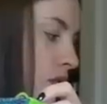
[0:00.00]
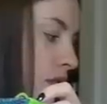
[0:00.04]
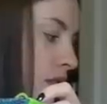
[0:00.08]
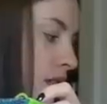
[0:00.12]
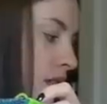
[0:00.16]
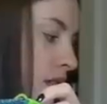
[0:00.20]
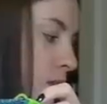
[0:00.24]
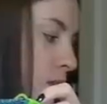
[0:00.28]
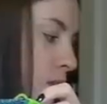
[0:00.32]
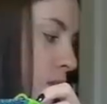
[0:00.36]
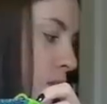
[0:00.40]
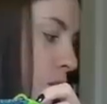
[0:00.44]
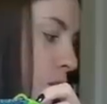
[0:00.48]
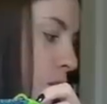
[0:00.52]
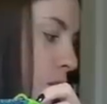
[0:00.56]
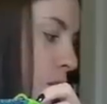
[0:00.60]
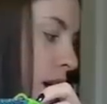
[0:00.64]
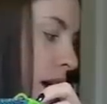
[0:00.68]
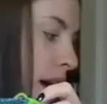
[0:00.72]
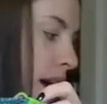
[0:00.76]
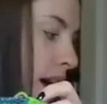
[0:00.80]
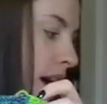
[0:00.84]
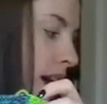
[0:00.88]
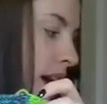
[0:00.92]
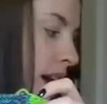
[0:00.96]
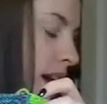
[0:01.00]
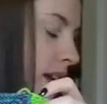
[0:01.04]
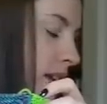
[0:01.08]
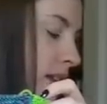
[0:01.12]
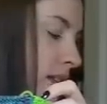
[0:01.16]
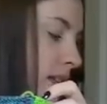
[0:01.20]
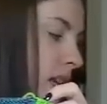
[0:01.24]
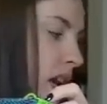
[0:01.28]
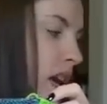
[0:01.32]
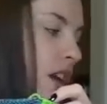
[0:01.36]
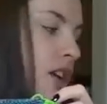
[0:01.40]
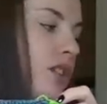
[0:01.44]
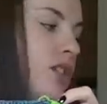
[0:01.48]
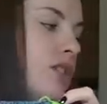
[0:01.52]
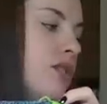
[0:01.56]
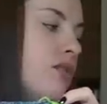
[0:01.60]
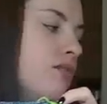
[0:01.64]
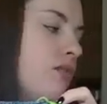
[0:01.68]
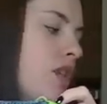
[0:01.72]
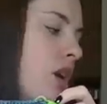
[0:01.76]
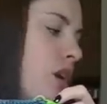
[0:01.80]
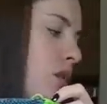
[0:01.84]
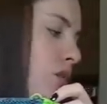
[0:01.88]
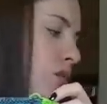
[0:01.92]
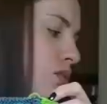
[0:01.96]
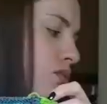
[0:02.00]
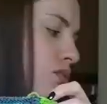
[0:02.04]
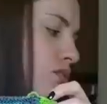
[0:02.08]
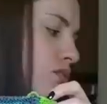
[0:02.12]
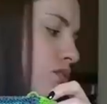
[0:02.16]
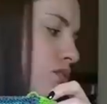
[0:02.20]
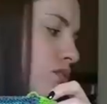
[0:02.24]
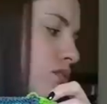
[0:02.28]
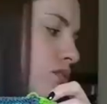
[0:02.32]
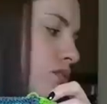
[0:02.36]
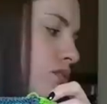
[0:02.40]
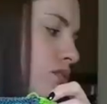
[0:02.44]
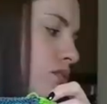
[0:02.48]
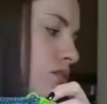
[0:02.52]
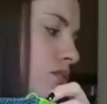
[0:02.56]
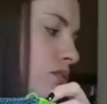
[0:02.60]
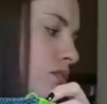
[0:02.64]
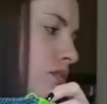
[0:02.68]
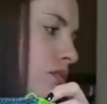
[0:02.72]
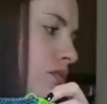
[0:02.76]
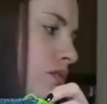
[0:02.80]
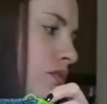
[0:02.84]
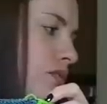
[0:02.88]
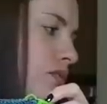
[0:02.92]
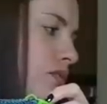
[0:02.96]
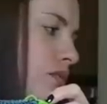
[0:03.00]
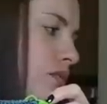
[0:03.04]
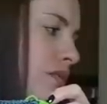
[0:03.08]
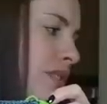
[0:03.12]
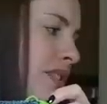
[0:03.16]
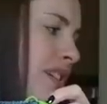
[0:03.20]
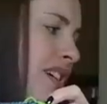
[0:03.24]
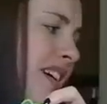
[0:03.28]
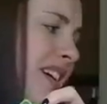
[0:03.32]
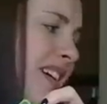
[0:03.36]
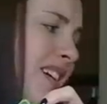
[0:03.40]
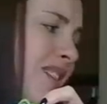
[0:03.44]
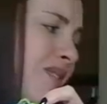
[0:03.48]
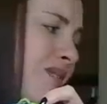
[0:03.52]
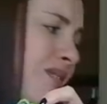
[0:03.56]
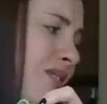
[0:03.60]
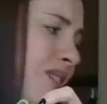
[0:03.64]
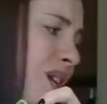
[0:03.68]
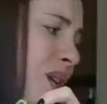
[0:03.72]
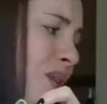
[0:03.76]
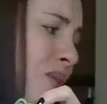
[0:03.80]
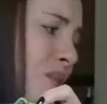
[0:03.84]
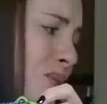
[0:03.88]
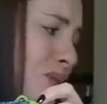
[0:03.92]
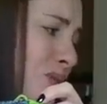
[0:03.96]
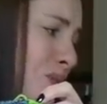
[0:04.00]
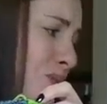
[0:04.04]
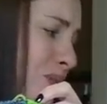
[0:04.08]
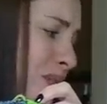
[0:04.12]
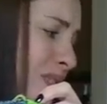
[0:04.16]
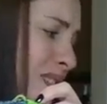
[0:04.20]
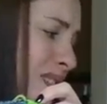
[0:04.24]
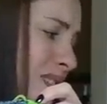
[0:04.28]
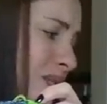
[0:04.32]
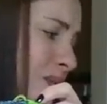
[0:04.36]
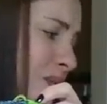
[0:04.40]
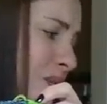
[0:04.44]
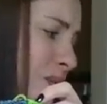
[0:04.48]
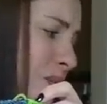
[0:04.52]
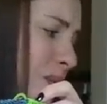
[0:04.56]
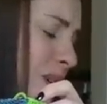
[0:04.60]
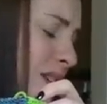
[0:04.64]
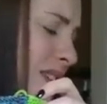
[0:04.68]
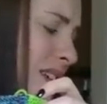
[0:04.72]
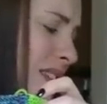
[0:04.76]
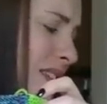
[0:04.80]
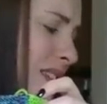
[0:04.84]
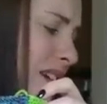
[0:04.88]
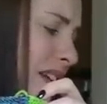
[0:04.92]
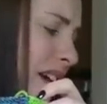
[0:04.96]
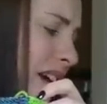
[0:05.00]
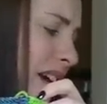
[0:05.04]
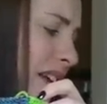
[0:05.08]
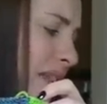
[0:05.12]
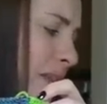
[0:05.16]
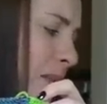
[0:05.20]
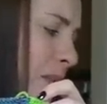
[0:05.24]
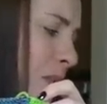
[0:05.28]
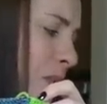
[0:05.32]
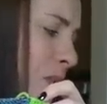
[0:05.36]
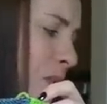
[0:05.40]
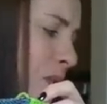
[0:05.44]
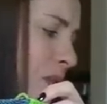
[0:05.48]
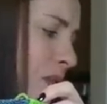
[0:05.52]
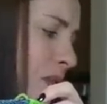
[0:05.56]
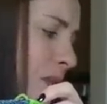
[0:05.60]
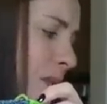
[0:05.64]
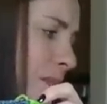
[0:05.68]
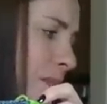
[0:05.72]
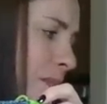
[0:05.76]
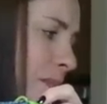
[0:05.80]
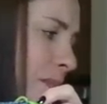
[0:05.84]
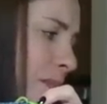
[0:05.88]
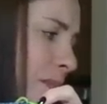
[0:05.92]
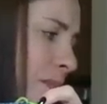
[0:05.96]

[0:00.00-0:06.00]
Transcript: This one was a no. I don't know which one this one was. I thought I had them in order.